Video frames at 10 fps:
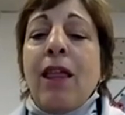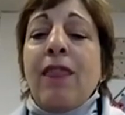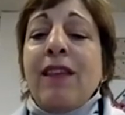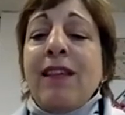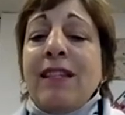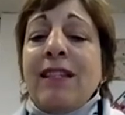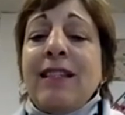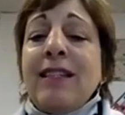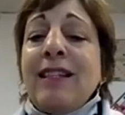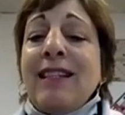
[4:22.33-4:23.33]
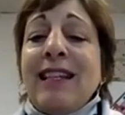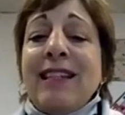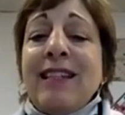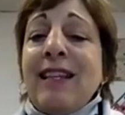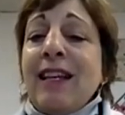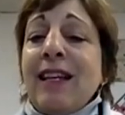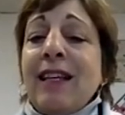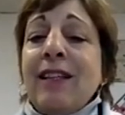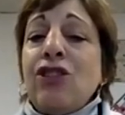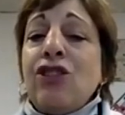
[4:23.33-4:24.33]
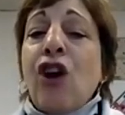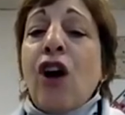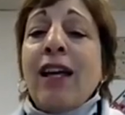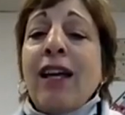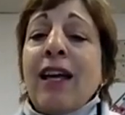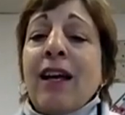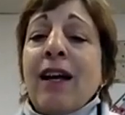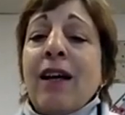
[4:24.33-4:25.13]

This statistic is shocking.